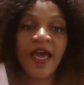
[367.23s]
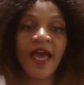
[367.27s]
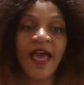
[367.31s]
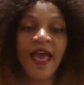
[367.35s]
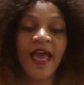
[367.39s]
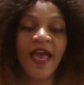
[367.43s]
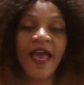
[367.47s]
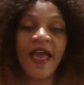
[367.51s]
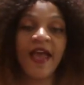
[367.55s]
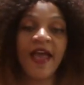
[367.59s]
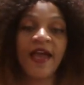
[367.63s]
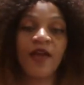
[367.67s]

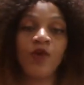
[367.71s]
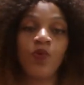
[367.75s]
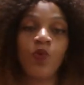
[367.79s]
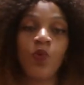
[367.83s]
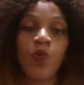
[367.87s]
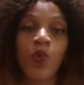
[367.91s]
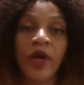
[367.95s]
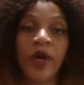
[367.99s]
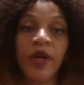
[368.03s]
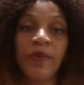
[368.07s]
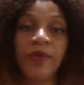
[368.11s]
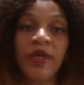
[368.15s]
And
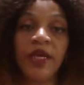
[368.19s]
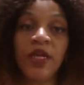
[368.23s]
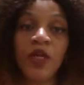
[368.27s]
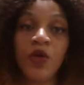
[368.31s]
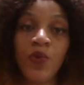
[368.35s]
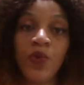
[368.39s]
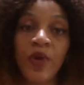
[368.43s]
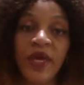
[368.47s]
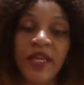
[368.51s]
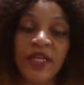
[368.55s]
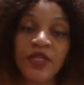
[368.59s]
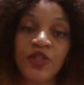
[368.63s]
what I'm getting
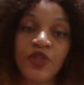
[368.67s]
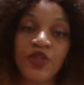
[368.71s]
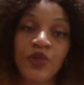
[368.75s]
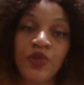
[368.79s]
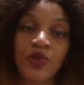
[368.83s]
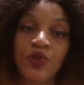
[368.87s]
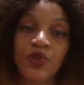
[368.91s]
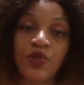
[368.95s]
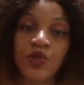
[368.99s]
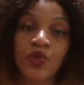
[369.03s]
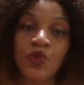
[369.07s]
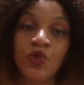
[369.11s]
ready to
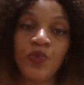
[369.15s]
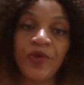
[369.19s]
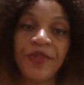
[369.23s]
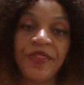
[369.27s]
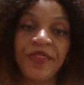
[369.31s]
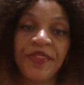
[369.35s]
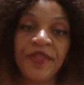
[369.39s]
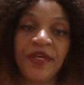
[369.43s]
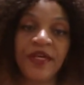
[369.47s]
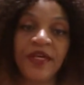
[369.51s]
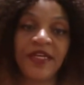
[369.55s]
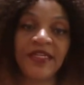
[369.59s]
do
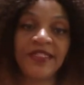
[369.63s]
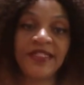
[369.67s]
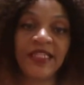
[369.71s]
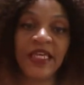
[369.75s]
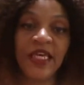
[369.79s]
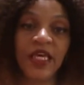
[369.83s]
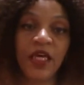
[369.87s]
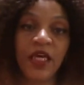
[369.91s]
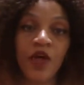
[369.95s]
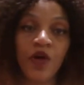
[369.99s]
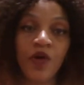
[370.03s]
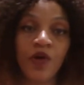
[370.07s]
with these
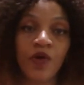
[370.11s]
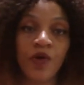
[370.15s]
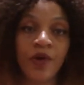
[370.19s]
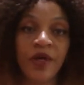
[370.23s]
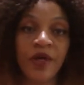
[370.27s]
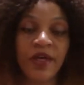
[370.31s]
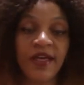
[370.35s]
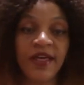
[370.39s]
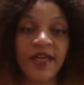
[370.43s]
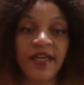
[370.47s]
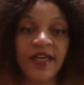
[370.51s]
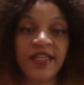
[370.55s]
here
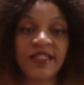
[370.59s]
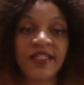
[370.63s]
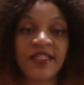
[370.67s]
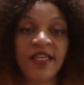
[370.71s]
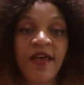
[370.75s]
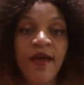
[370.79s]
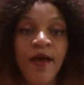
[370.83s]
is